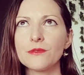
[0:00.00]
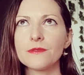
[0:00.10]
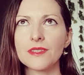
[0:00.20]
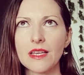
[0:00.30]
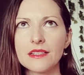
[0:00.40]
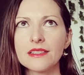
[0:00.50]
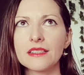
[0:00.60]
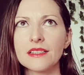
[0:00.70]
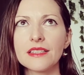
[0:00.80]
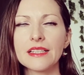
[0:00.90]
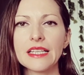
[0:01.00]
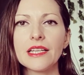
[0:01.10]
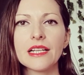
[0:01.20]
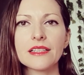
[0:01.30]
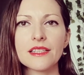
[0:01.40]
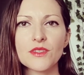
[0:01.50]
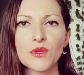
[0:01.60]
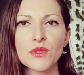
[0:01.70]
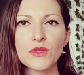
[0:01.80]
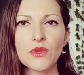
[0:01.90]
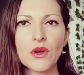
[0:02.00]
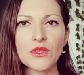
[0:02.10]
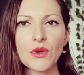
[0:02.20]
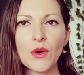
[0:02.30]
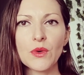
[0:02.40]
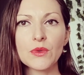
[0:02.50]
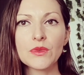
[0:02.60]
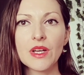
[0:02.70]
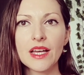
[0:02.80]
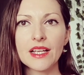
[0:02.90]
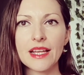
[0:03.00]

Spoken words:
you've done the healing that you could do on your own.